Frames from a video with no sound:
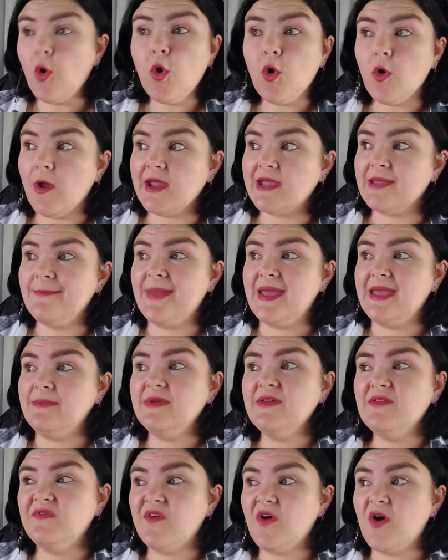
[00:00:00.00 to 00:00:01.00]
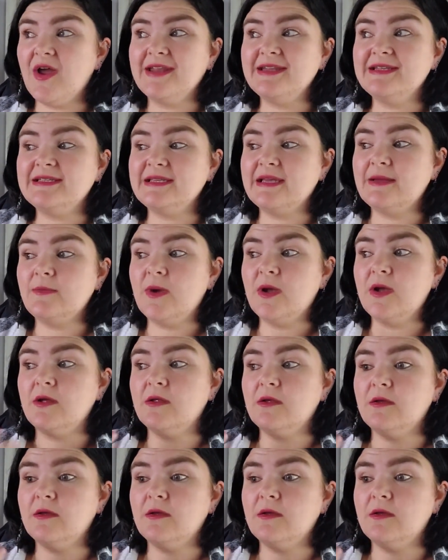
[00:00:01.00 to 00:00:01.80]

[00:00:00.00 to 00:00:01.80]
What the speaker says: Or I can maybe find some,